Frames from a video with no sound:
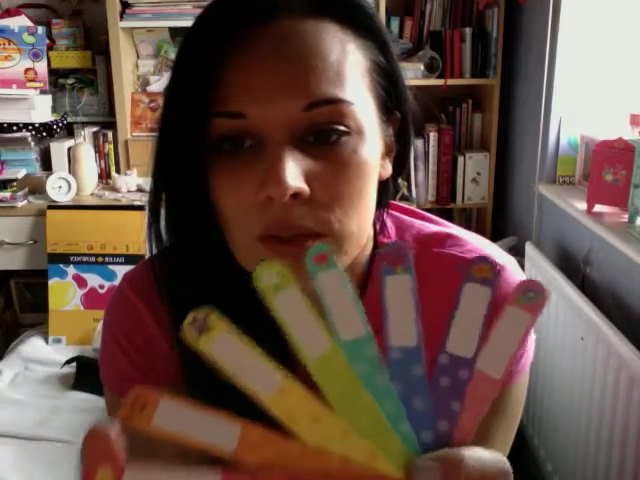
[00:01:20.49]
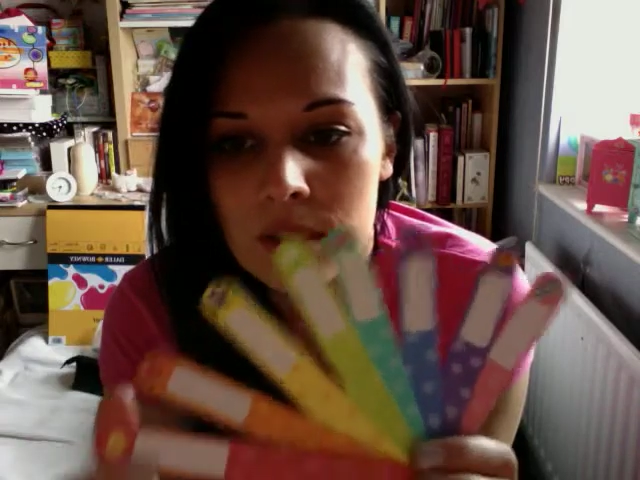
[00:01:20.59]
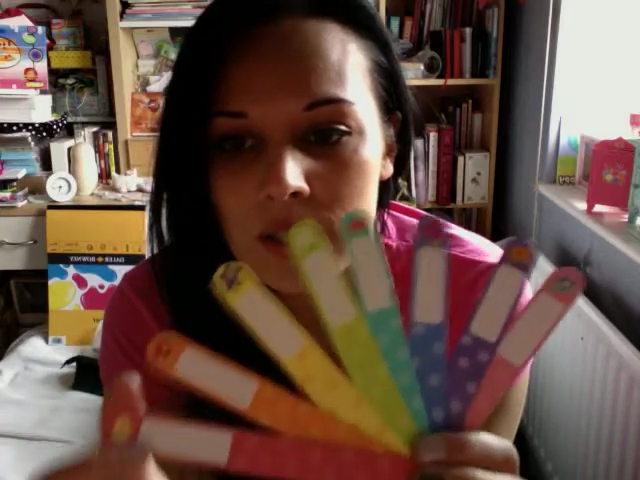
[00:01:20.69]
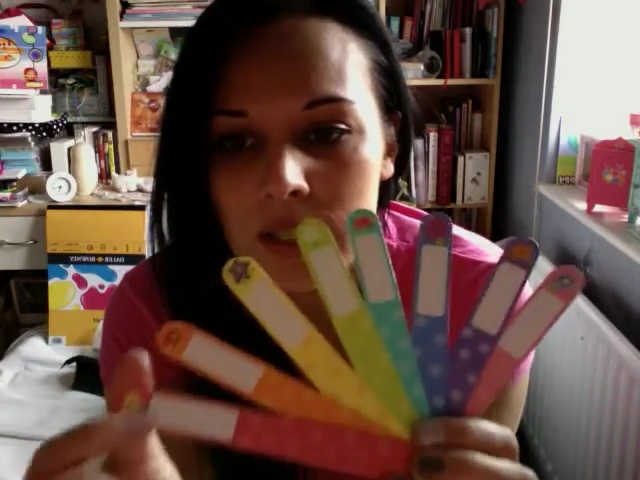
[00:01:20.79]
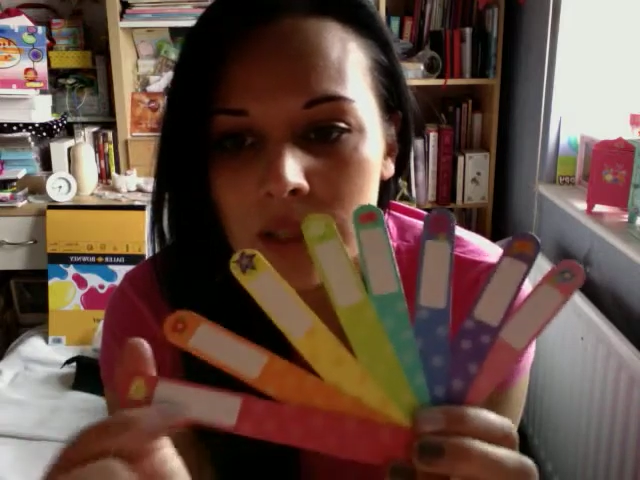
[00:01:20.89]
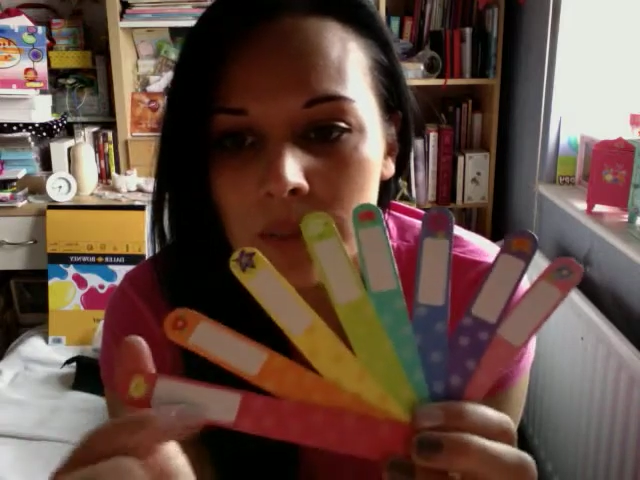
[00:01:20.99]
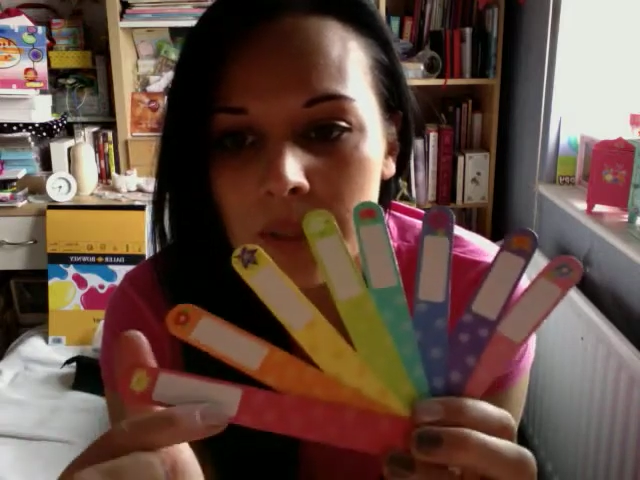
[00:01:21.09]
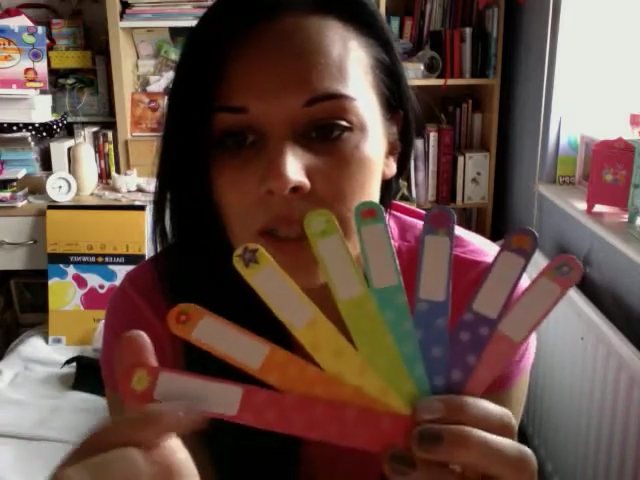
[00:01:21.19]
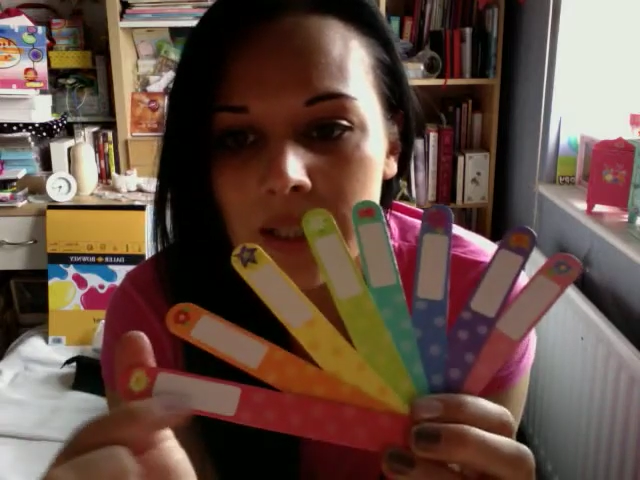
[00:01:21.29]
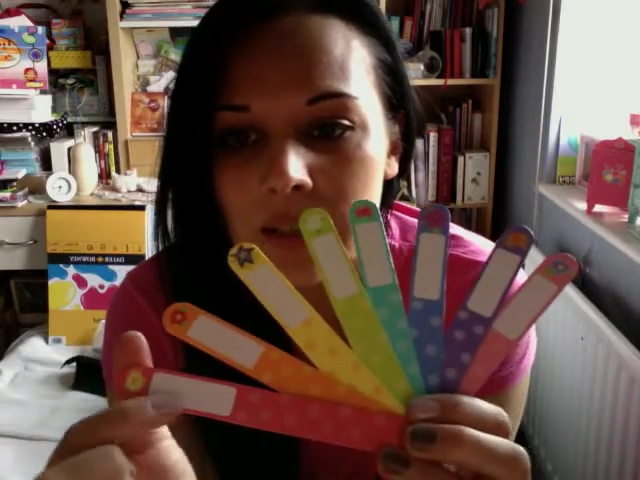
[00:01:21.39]
sticker bit
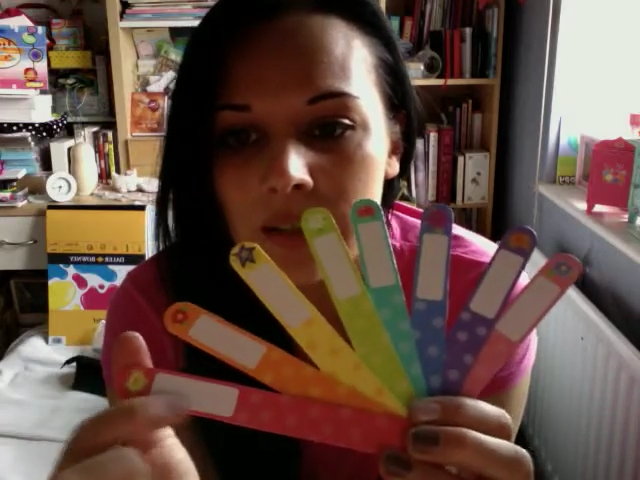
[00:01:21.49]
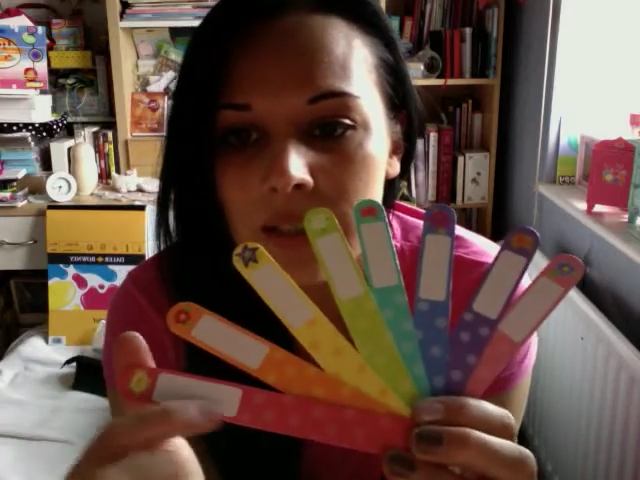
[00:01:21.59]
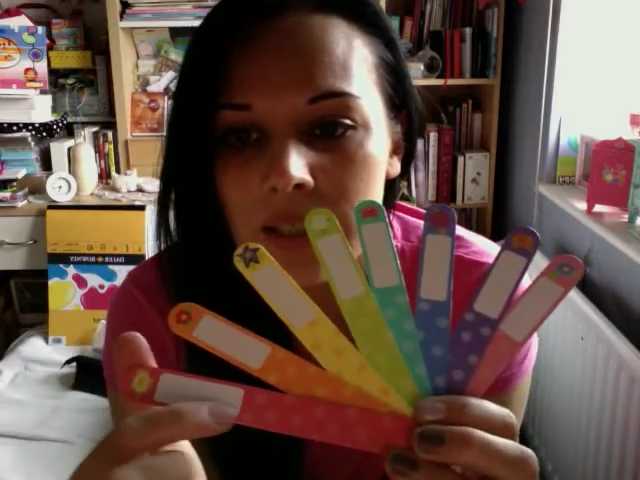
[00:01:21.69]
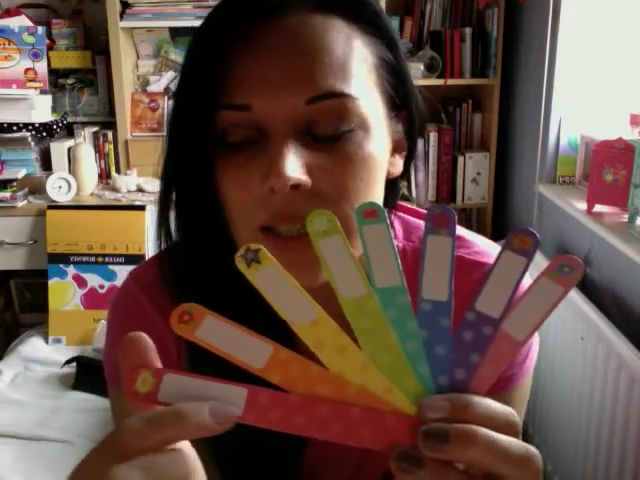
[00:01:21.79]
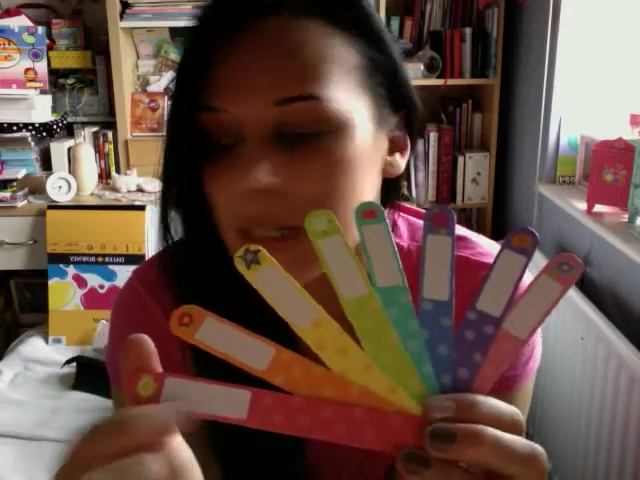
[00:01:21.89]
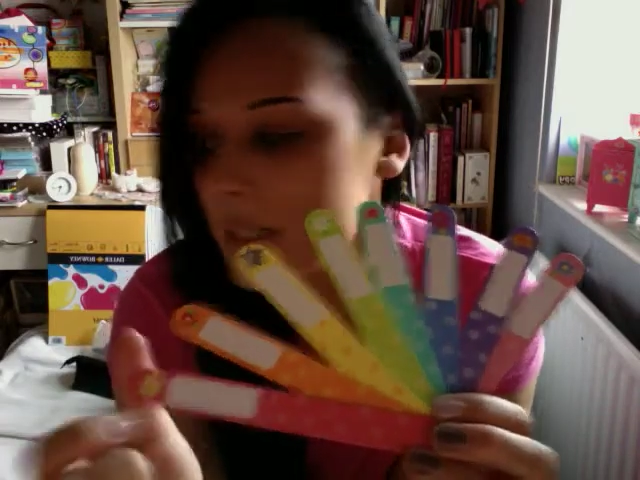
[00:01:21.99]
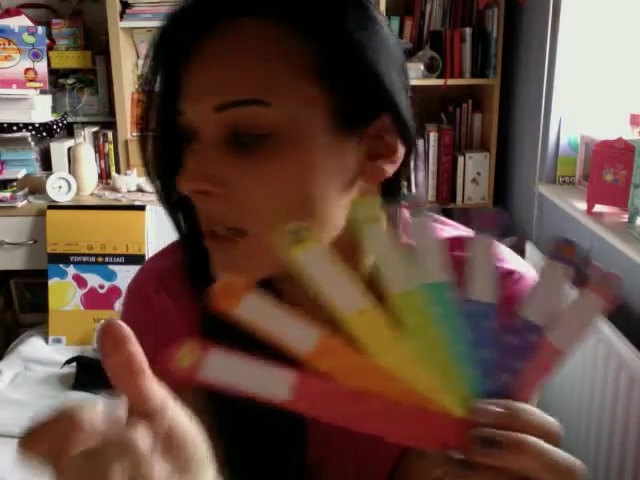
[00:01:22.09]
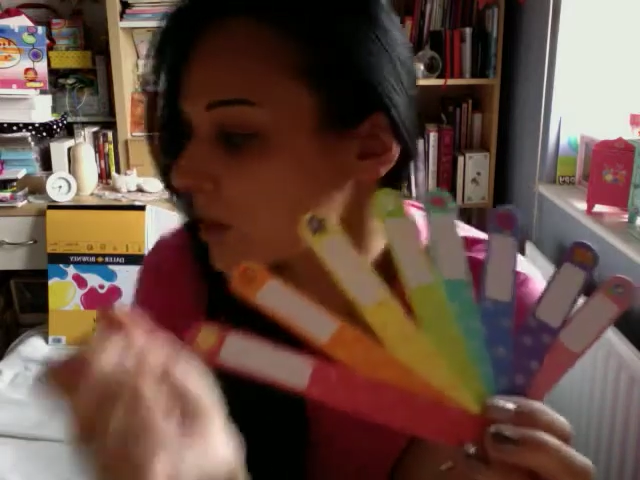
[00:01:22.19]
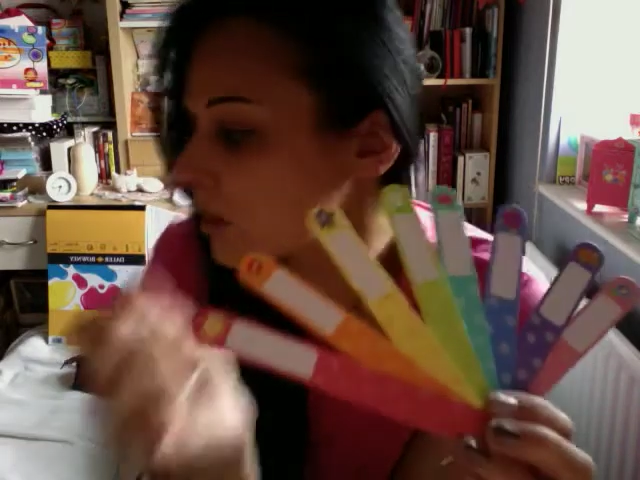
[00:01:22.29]
here is